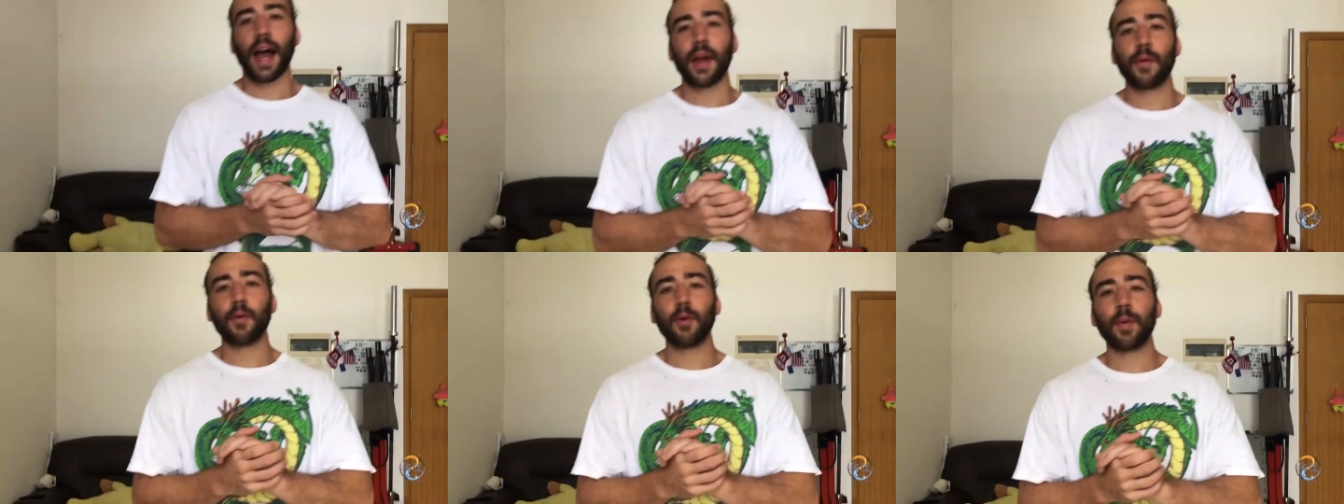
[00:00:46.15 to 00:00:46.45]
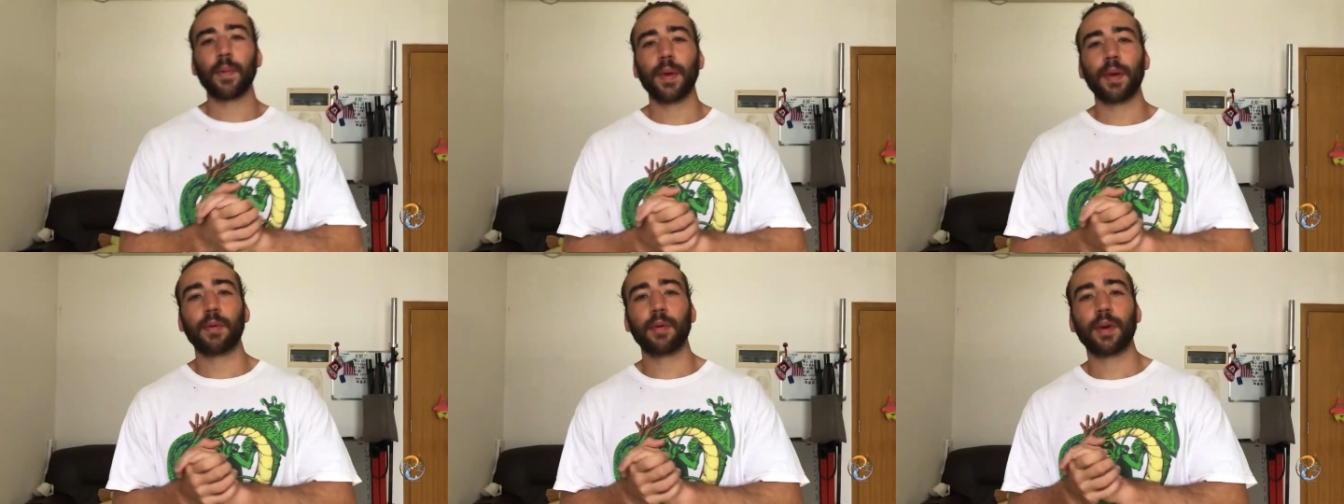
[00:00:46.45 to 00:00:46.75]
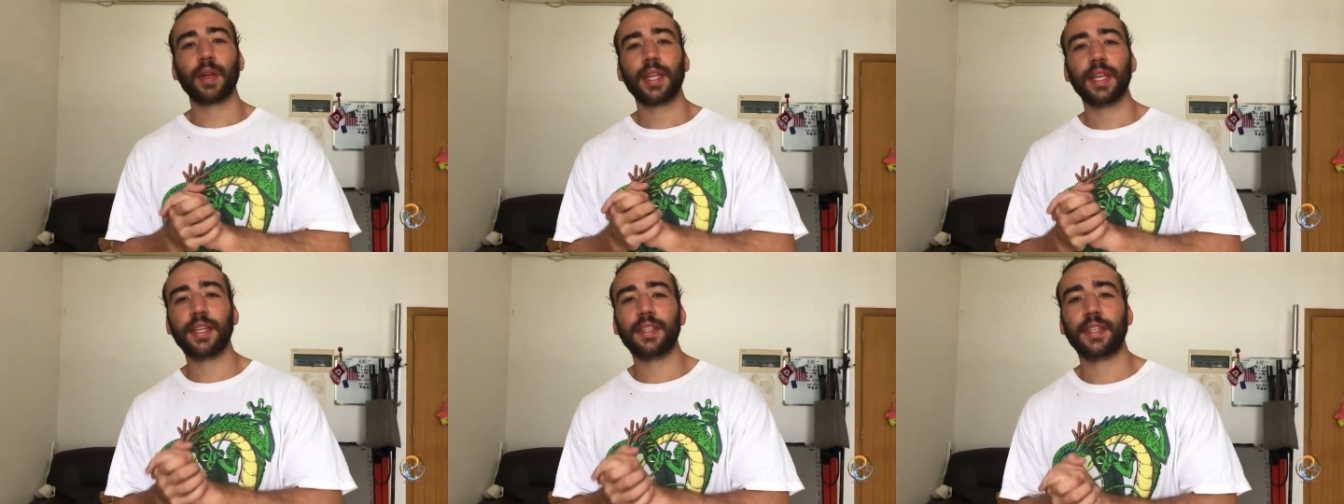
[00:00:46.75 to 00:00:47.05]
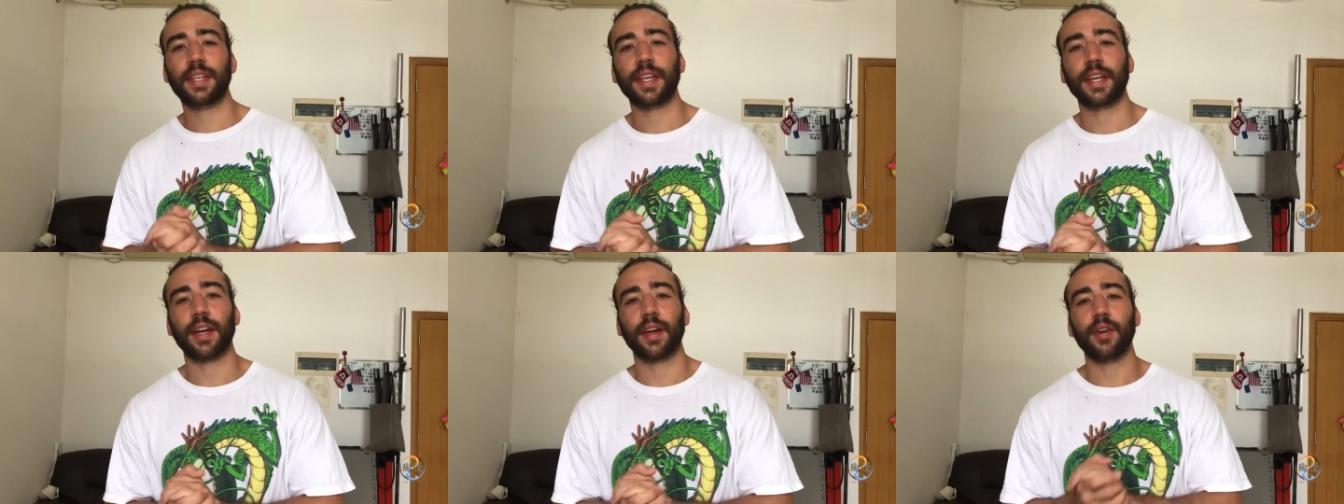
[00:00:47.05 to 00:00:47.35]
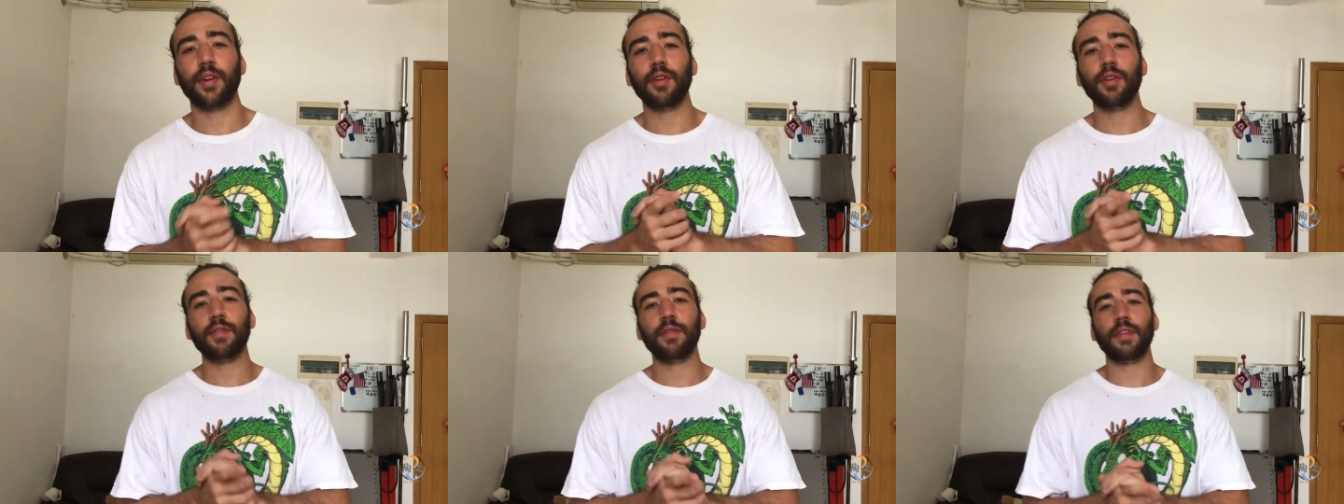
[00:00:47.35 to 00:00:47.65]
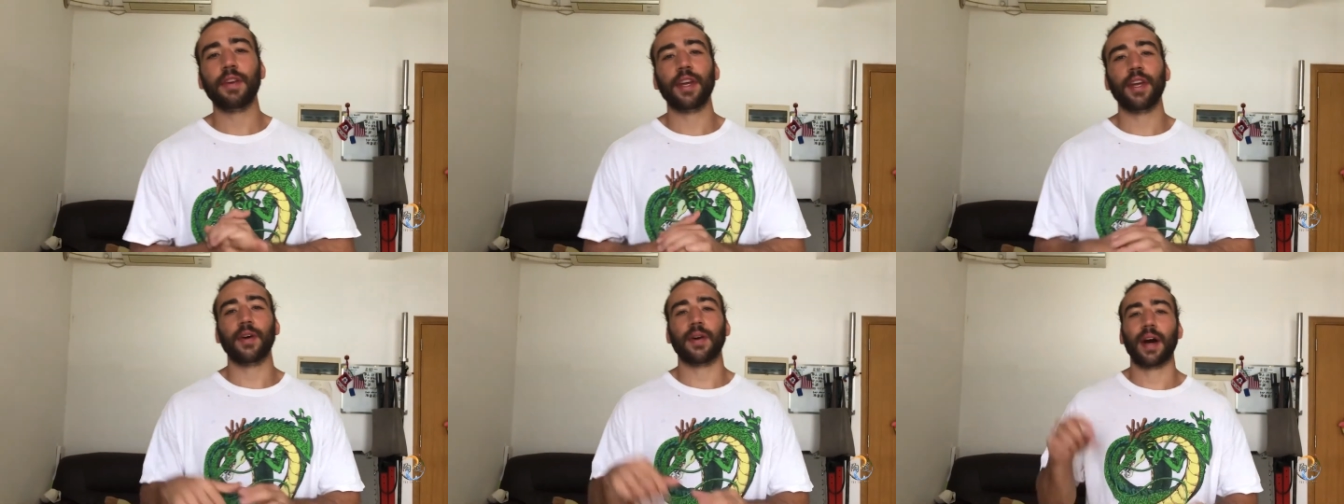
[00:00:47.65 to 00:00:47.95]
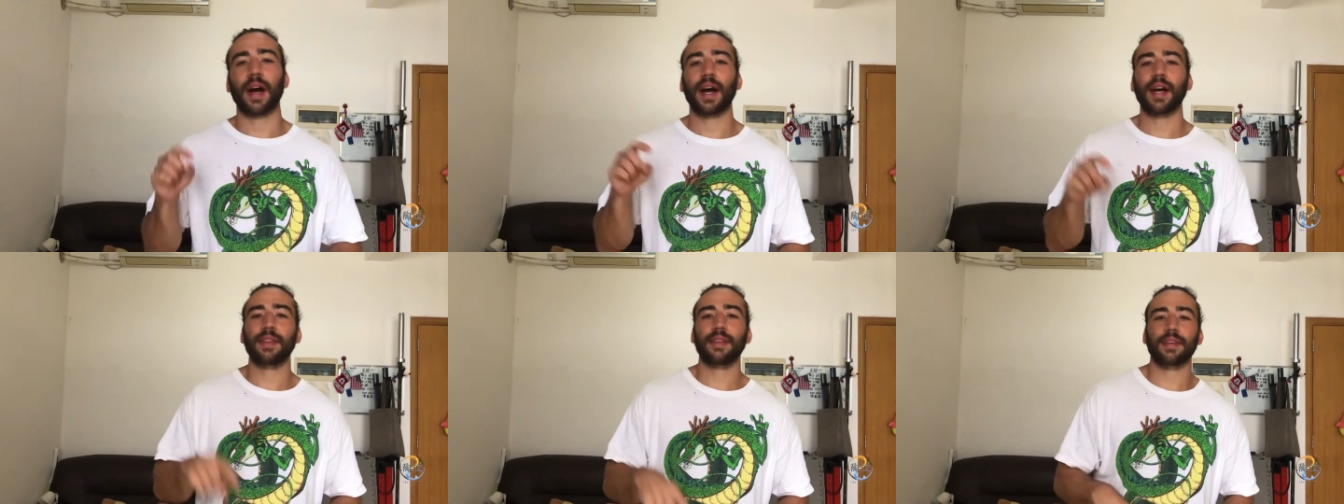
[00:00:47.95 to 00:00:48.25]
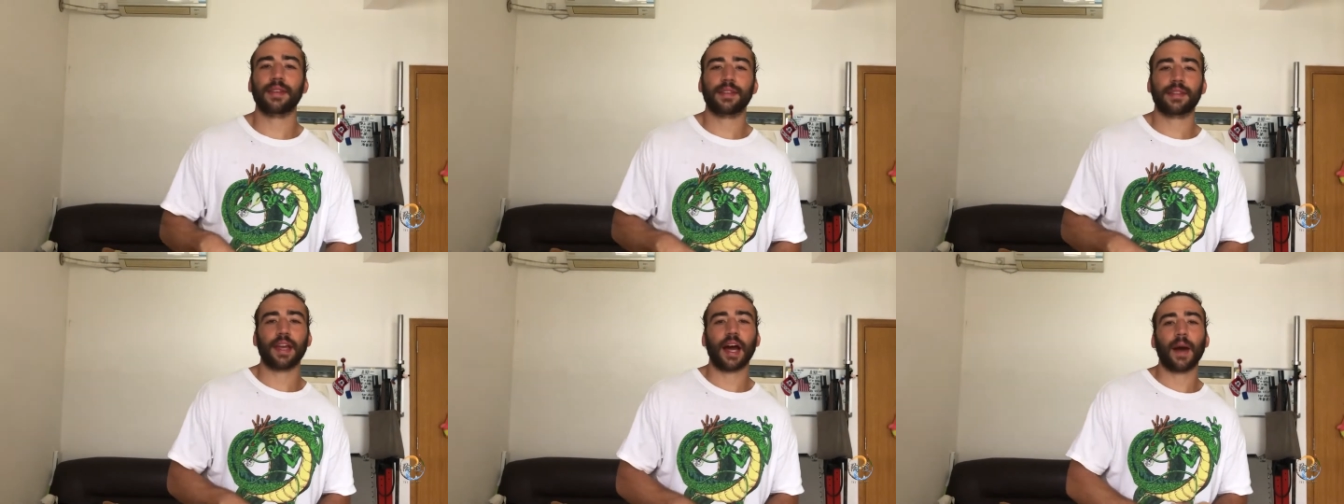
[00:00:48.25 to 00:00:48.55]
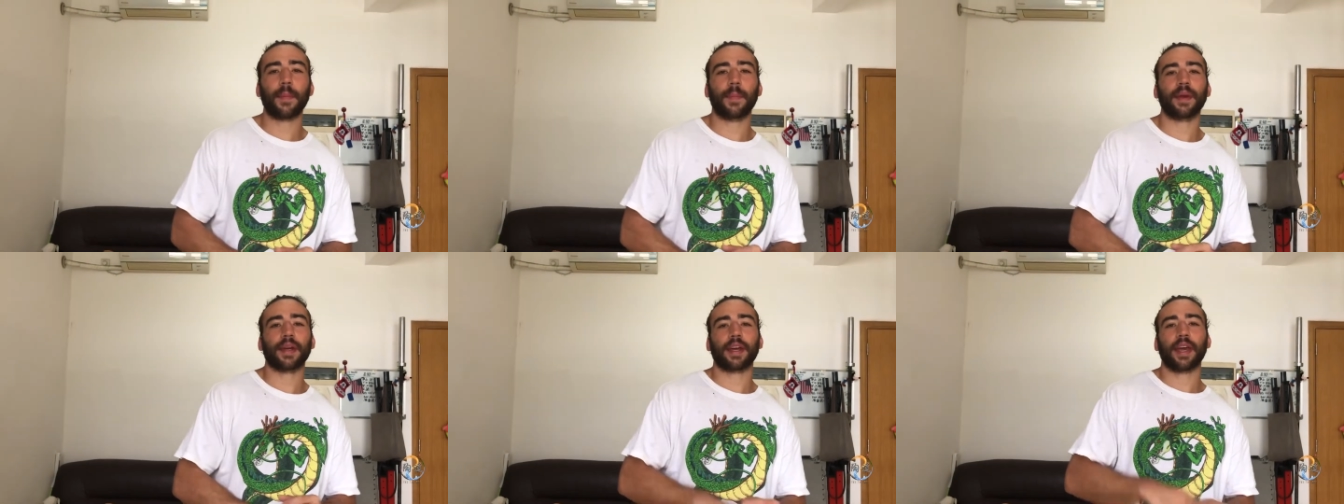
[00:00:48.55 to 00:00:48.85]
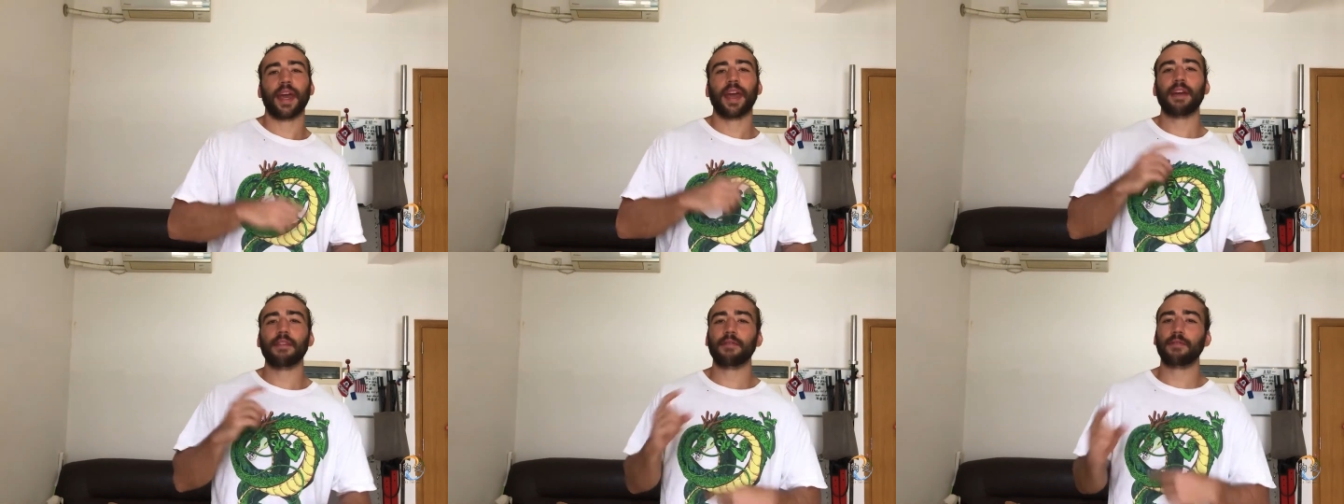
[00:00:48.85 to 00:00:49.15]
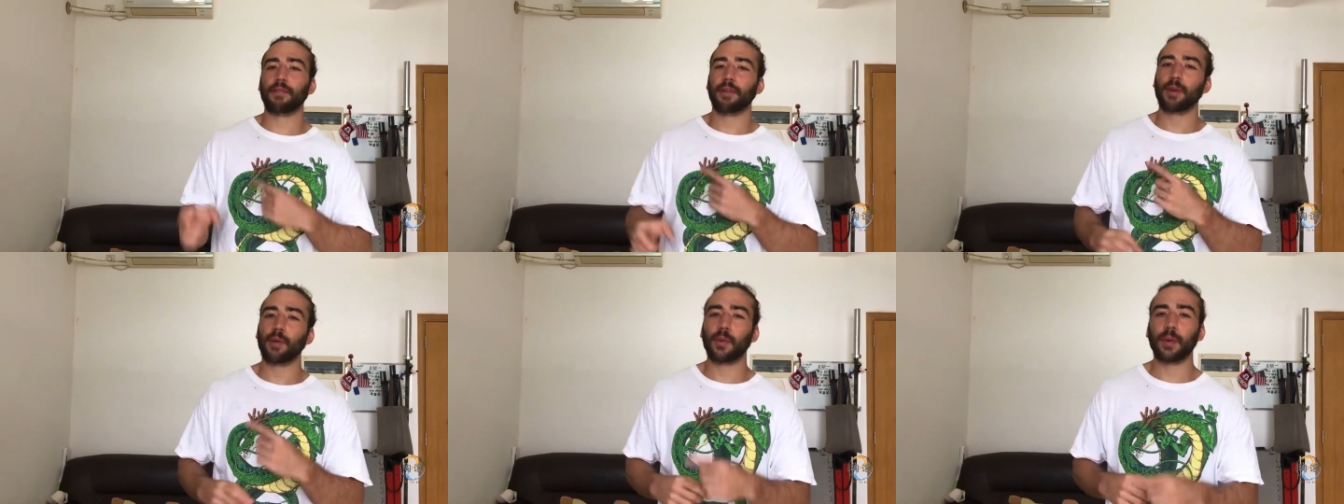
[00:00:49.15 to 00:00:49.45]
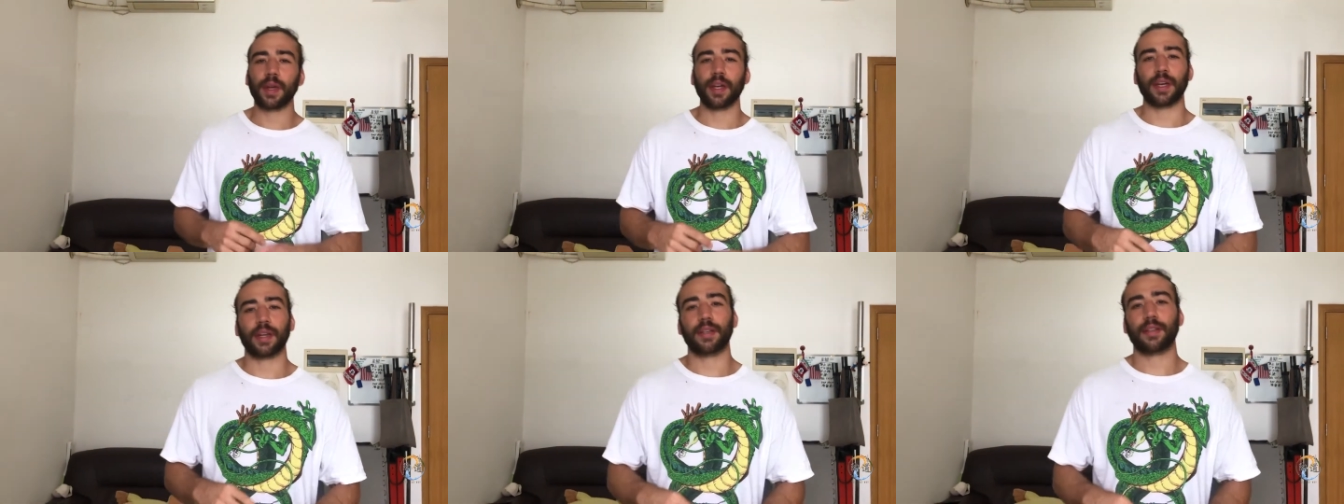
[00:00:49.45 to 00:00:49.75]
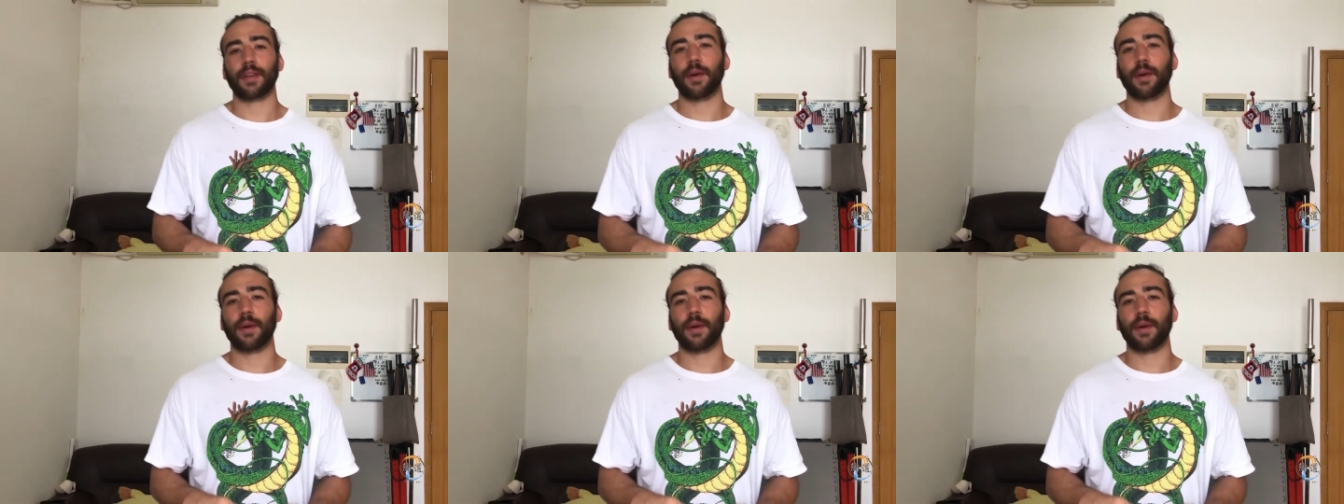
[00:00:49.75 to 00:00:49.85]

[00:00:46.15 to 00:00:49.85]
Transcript: I will be releasing a new video on this topic every week.